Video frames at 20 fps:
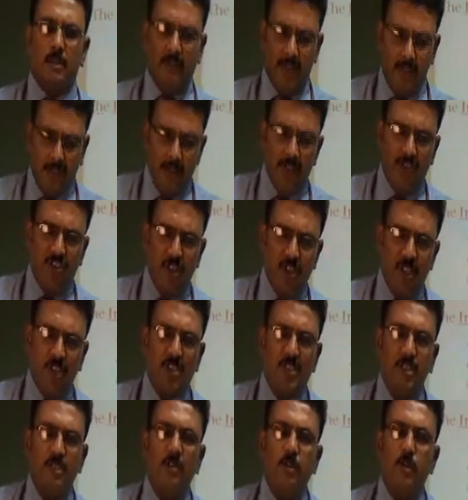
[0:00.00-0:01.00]
in which
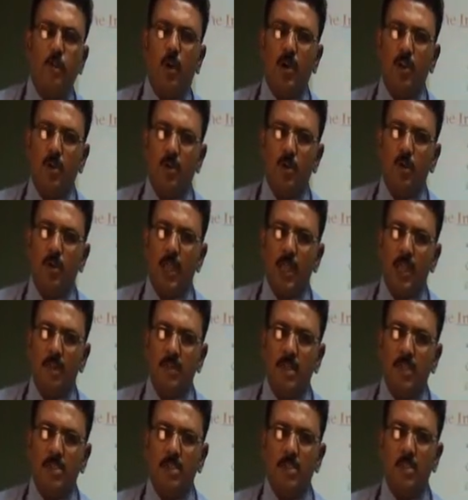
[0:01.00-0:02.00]
industry we want to
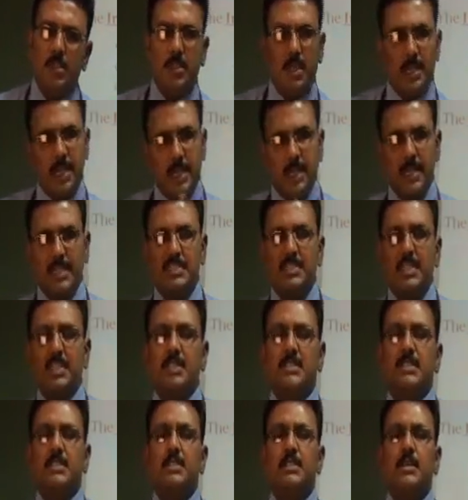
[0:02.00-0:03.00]
invest, that
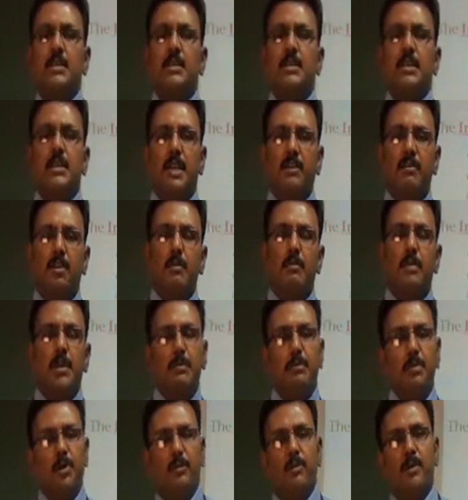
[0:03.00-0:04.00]
industrial's
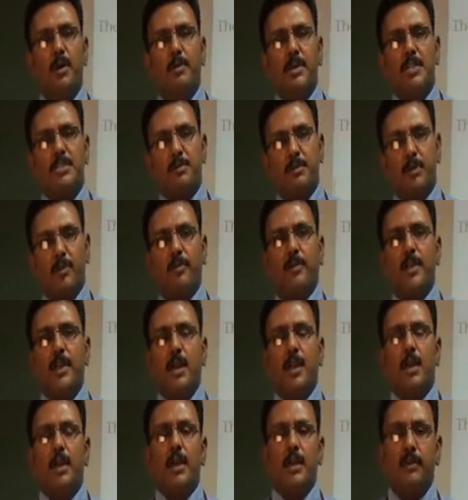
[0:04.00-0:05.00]
development, performance,
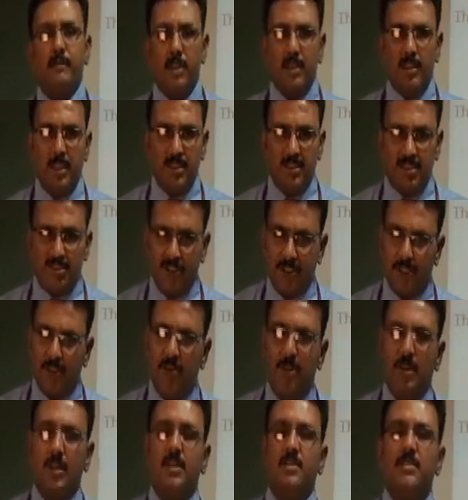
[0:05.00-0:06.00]
profile, everything is
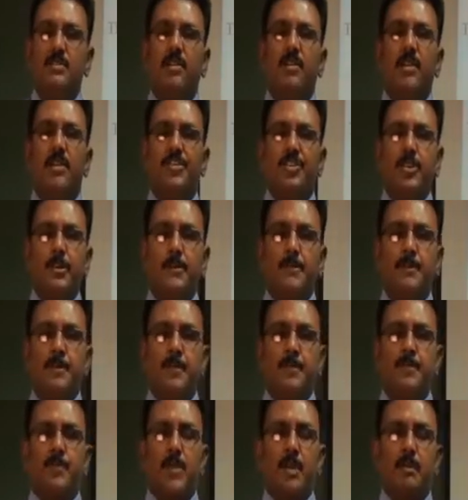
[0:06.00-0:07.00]
taken into consideration.
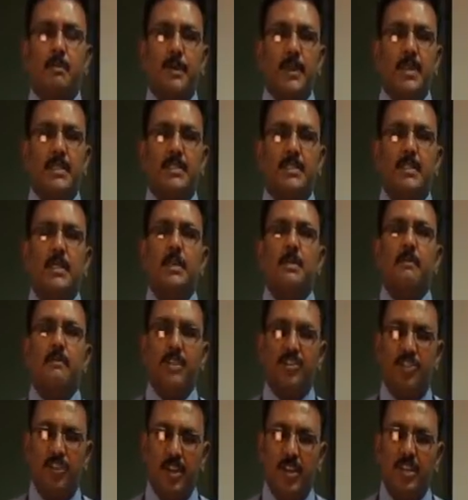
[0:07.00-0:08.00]
Plus,
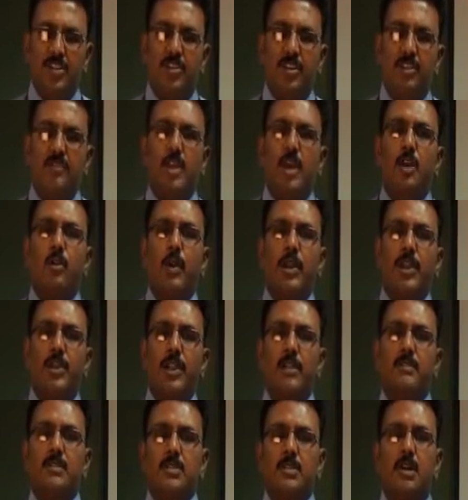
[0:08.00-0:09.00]
which industry we are going
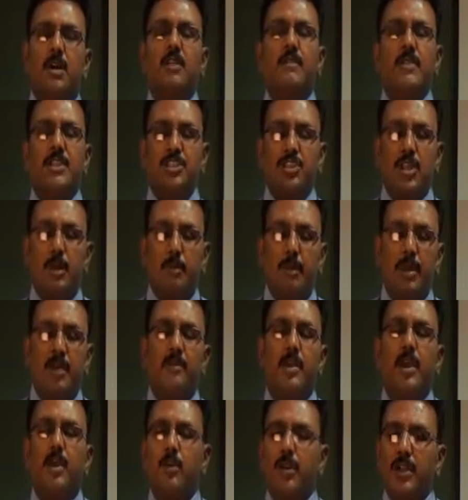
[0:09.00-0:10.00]
to invest or which company
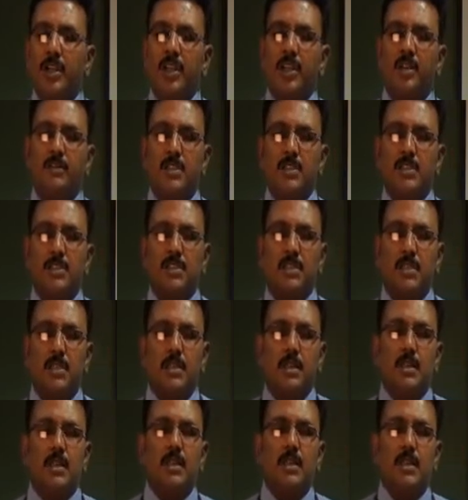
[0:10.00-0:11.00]
we are going to invest.
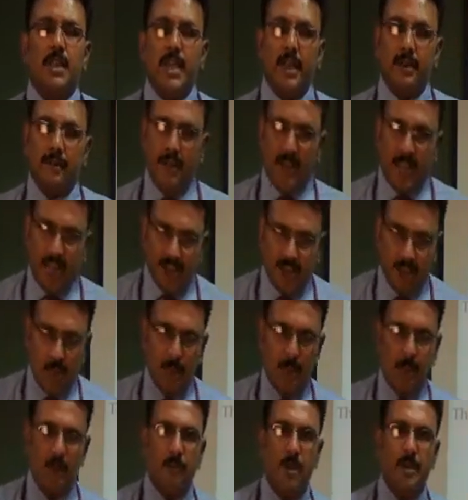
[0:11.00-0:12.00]
Their
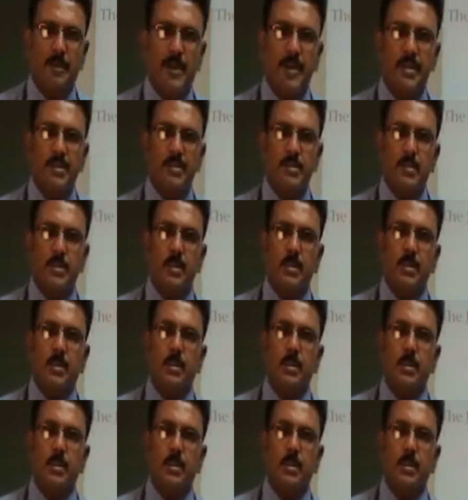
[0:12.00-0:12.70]
financial performance,